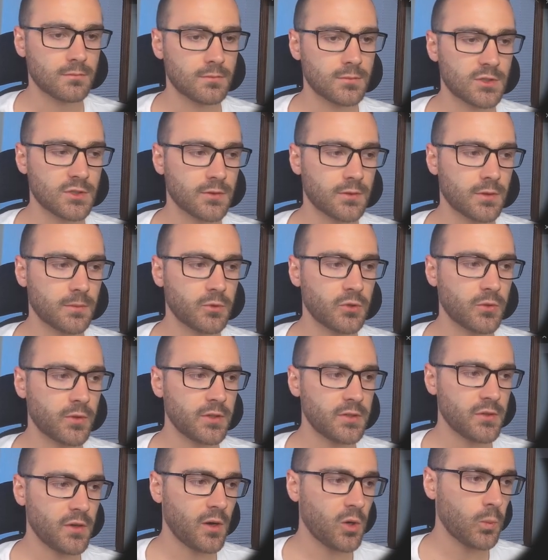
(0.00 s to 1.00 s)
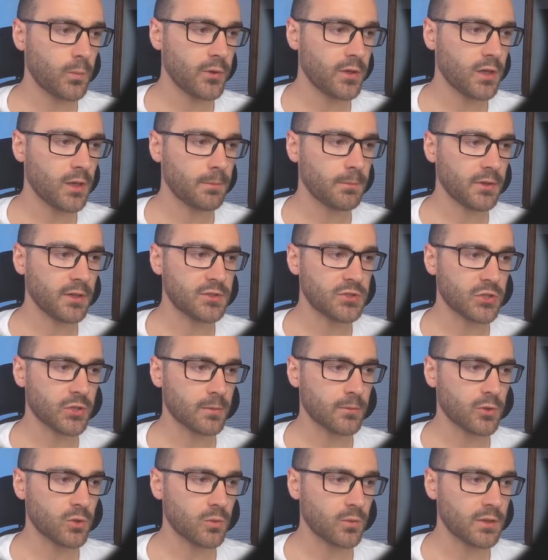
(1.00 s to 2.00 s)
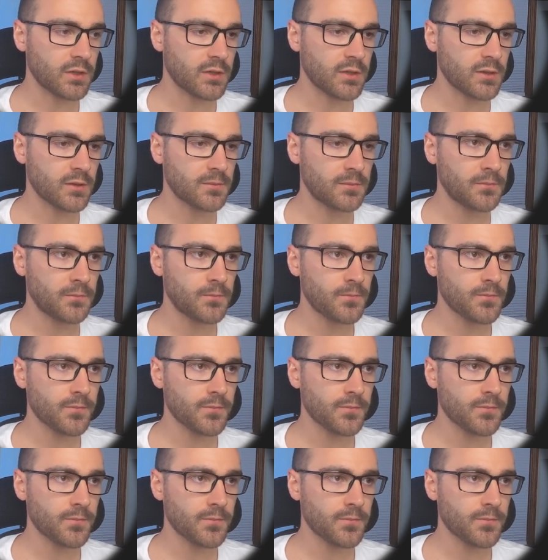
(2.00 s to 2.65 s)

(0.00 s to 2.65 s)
So I'm going to open up a terminal window,